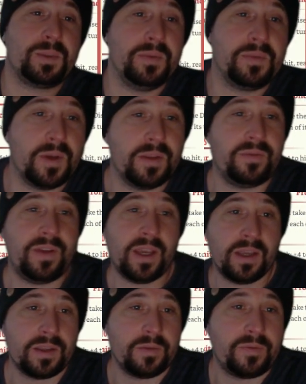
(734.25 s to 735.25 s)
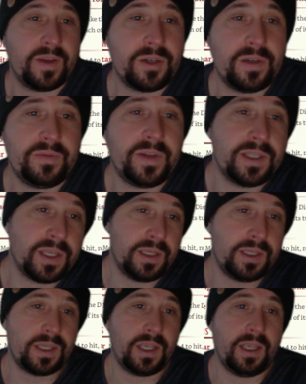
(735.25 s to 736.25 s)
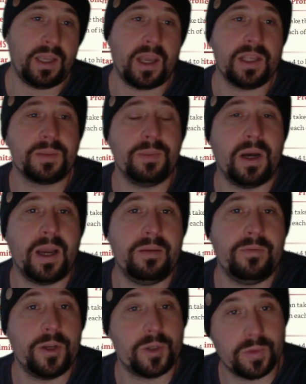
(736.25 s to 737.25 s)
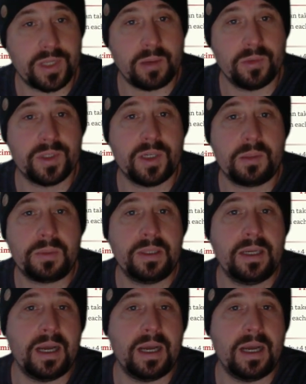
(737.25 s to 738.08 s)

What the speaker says: We've got the Foundry VTT as my virtual tabletop.